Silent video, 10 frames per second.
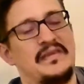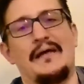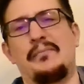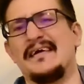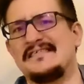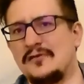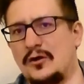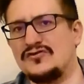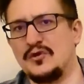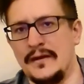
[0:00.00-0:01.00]
but it's
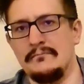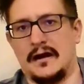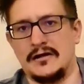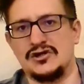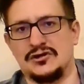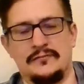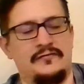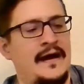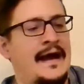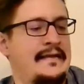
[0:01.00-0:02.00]
not doing much, to be
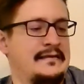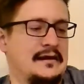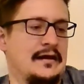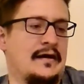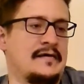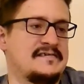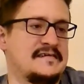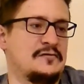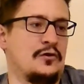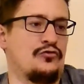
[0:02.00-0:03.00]
fair, in the glass.
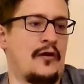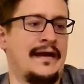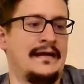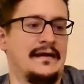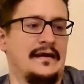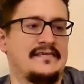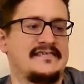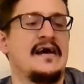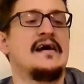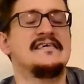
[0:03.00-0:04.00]
It's not great in the
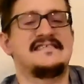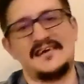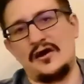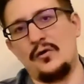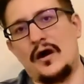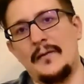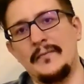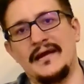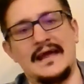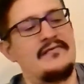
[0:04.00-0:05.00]
glass. So I'm
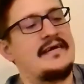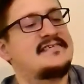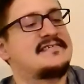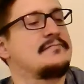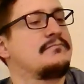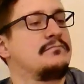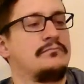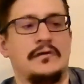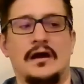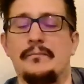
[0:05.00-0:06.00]
going to give it
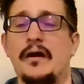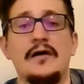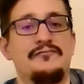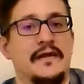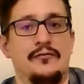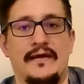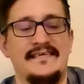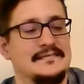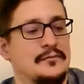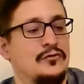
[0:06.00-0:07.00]
a perfectly
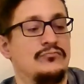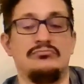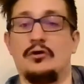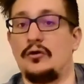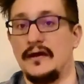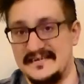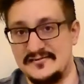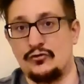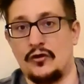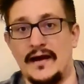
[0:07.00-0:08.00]
reasonable, it's
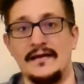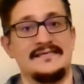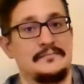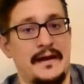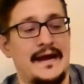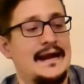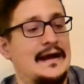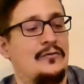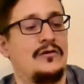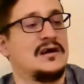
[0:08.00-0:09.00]
alright, it's a pale
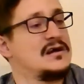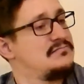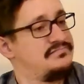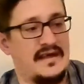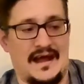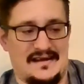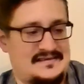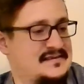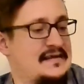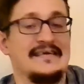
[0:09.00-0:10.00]
ale,
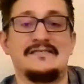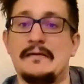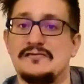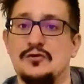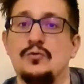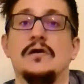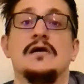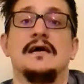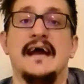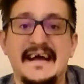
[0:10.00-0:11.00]
nothing special.
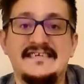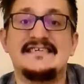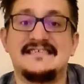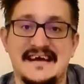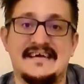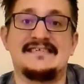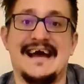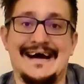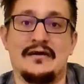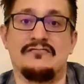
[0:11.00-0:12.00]
It's a 6
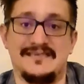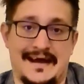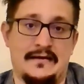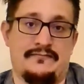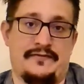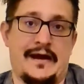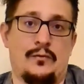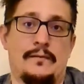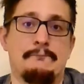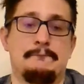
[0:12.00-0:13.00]
out of 10 for that one.